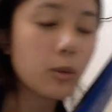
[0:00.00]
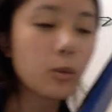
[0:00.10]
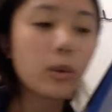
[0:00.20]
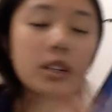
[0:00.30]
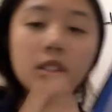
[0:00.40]

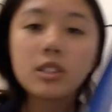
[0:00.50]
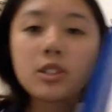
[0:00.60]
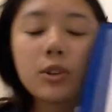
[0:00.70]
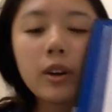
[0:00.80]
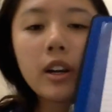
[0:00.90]
once
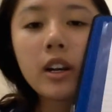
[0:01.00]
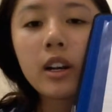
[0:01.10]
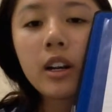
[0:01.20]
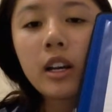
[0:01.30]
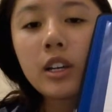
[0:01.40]

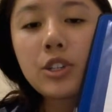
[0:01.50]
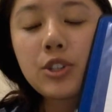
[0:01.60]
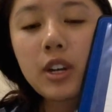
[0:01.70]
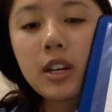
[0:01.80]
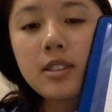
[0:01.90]
your
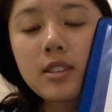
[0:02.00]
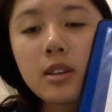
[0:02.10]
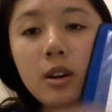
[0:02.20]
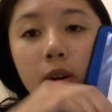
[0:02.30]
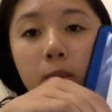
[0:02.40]
strands
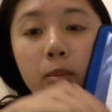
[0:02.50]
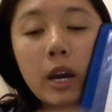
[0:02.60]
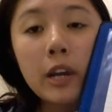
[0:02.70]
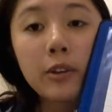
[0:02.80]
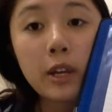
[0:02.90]

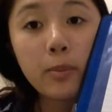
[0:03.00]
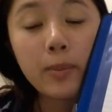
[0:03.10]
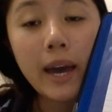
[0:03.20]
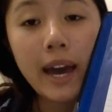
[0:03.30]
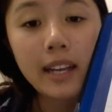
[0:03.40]
migrate
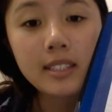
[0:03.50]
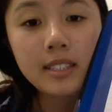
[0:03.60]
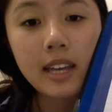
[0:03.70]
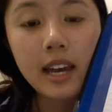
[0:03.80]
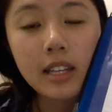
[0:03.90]
past
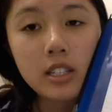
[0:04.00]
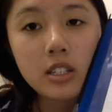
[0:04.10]
that